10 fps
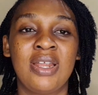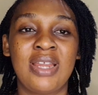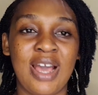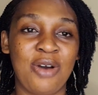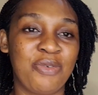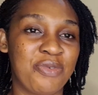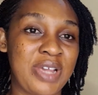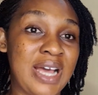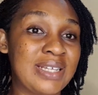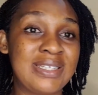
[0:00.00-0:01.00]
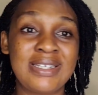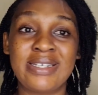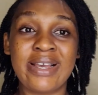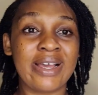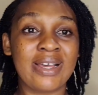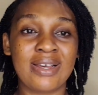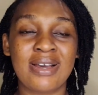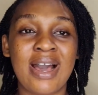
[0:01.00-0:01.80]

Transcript: Now, reality check,